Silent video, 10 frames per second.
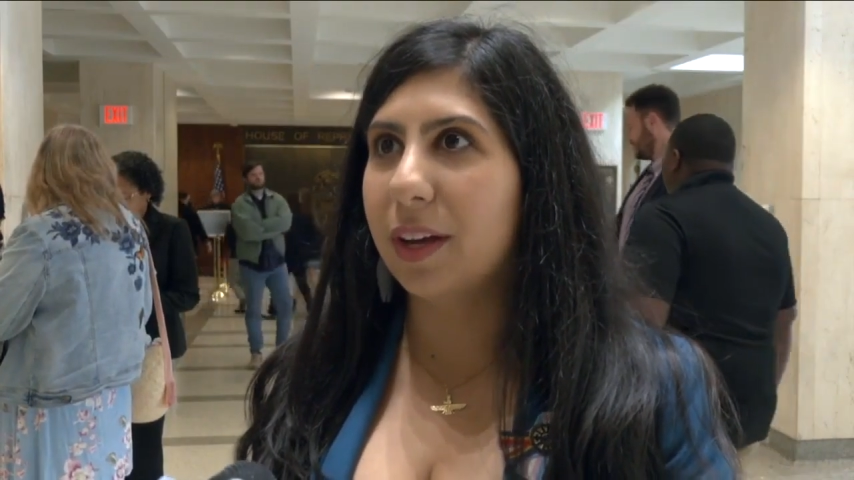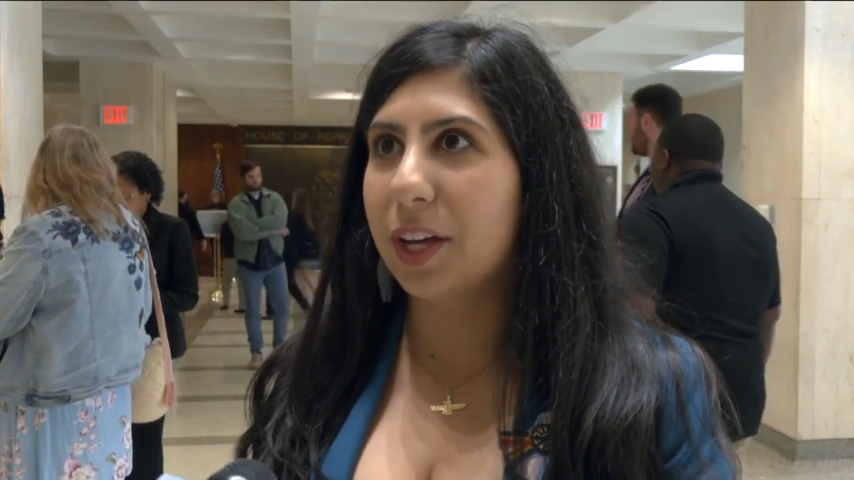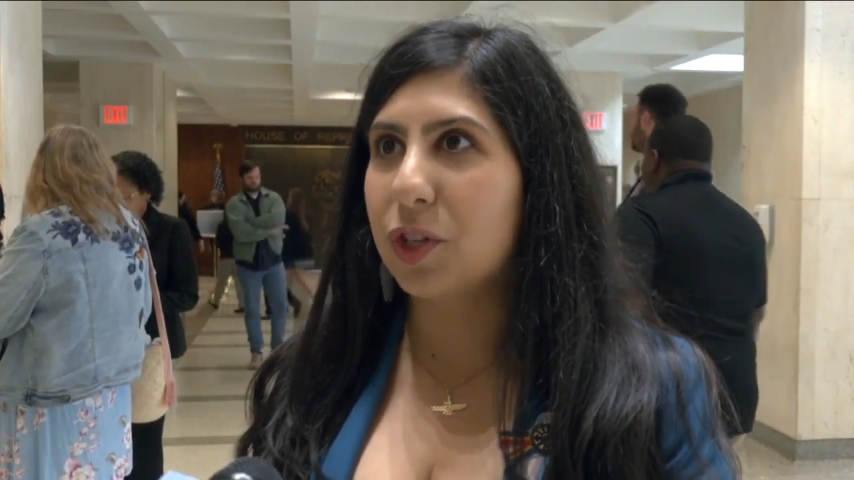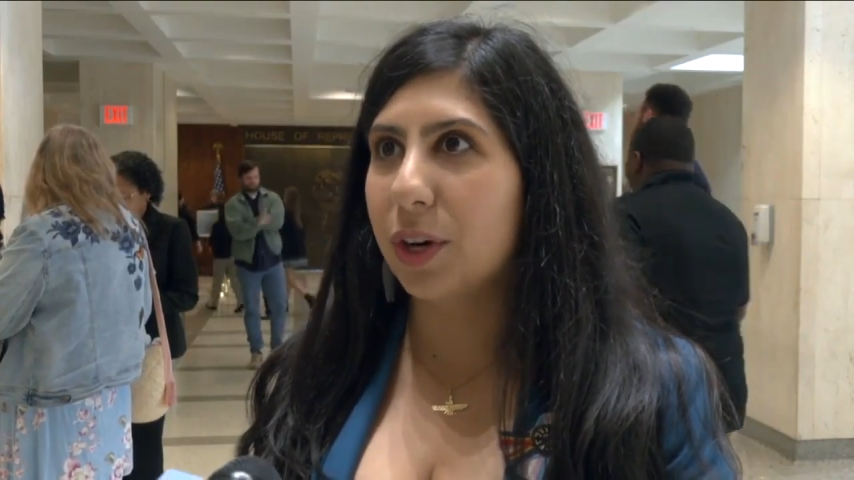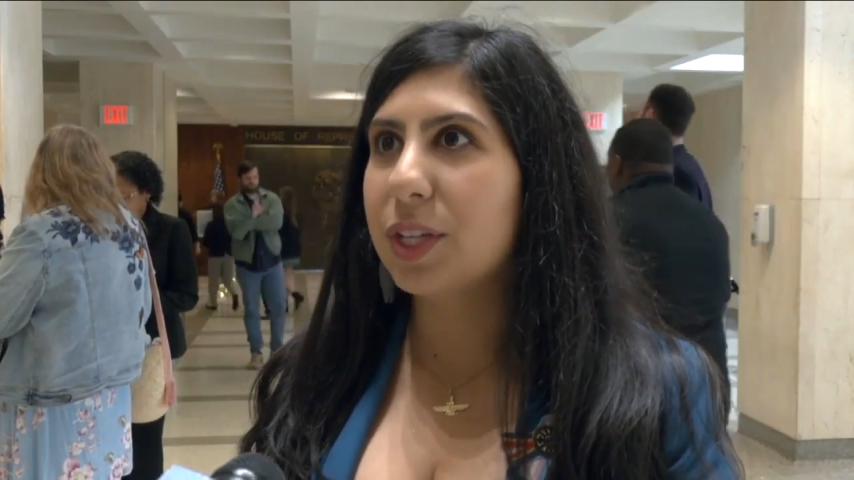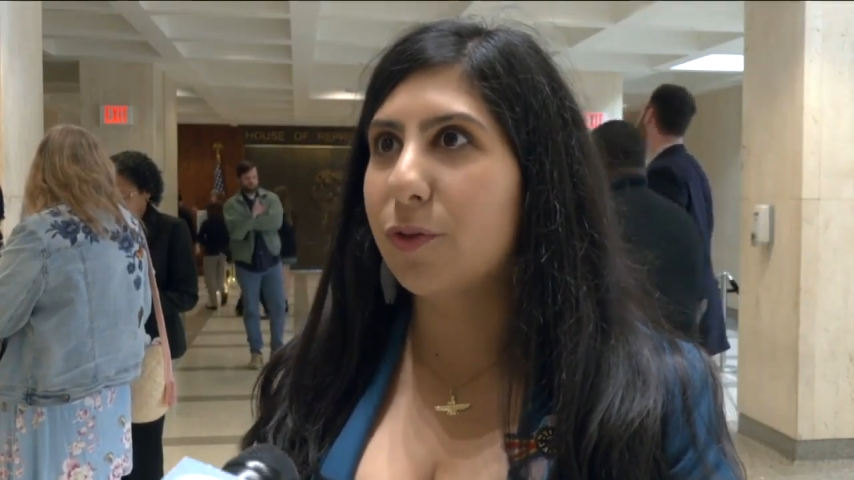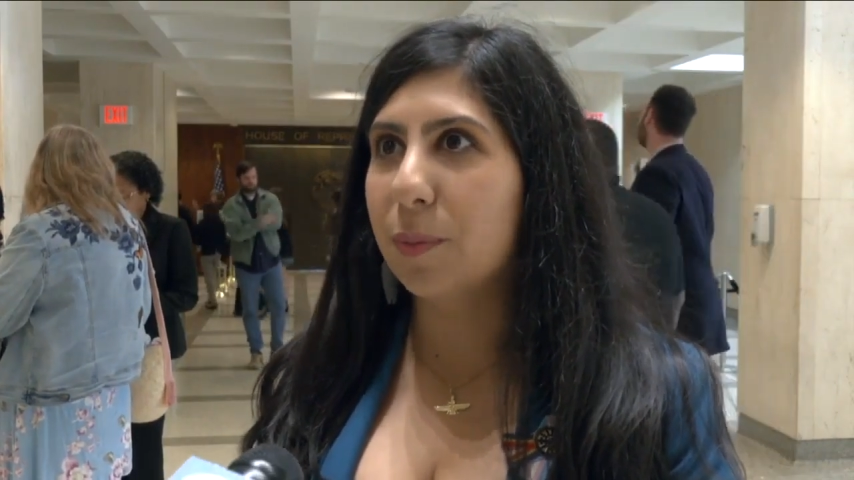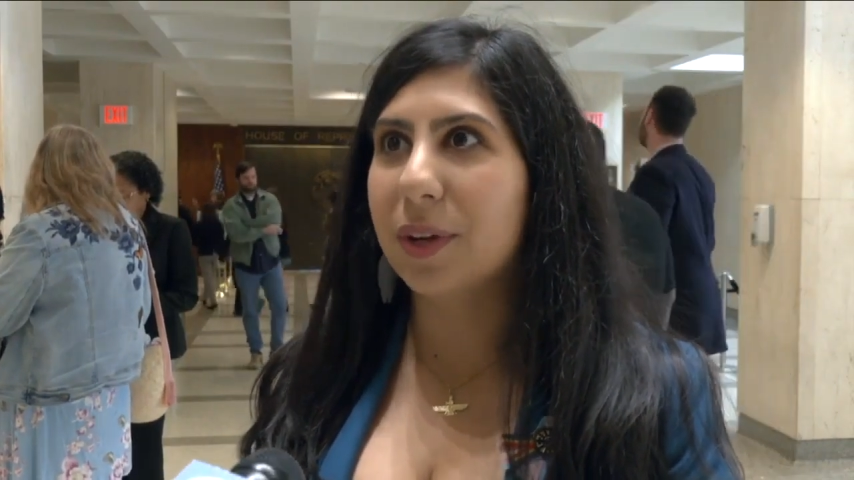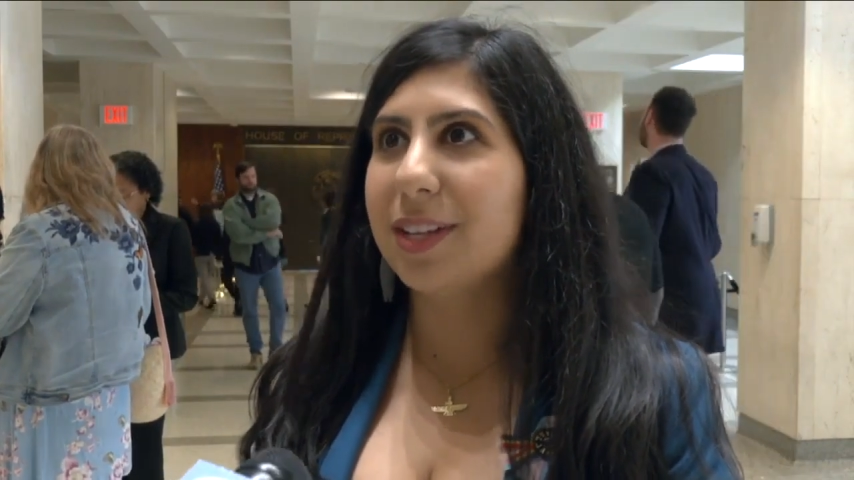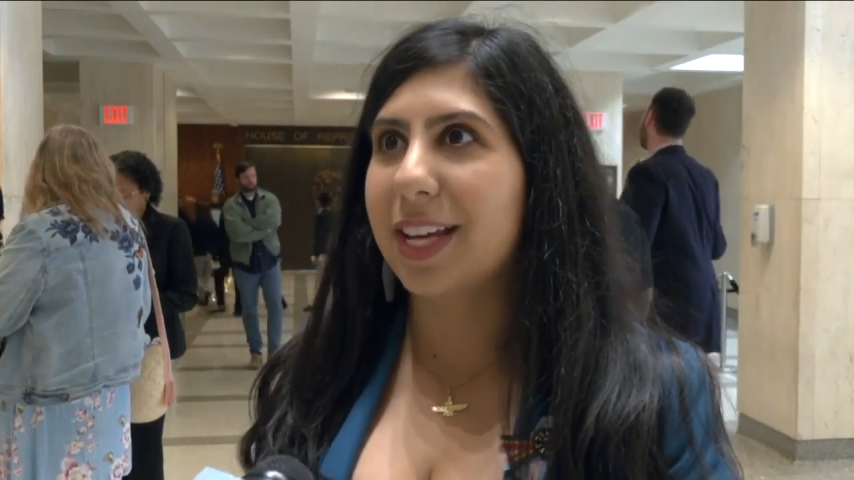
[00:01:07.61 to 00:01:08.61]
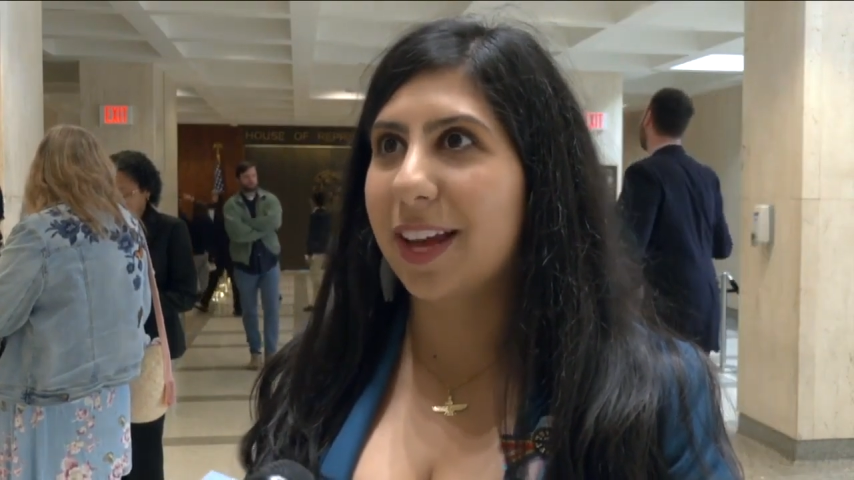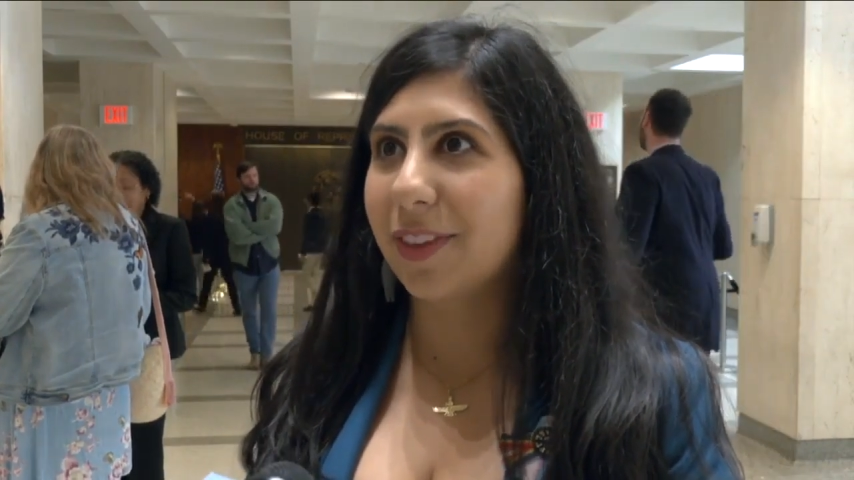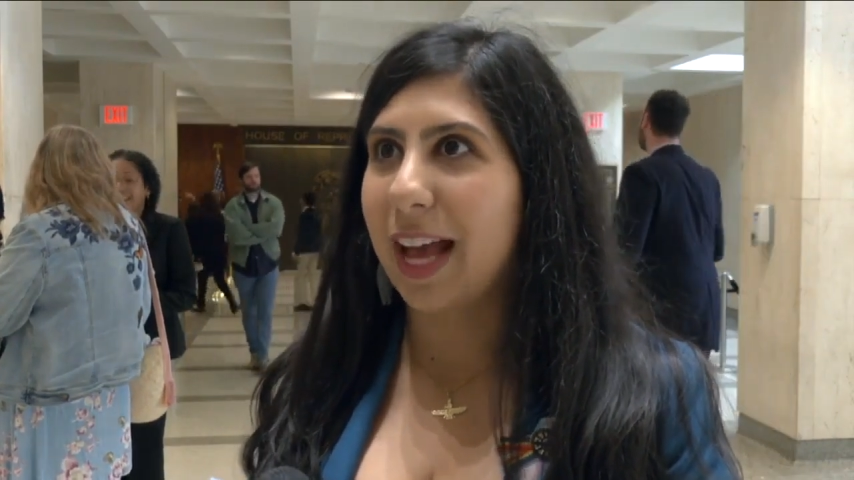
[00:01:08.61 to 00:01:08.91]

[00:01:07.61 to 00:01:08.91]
and Transphobia Day at the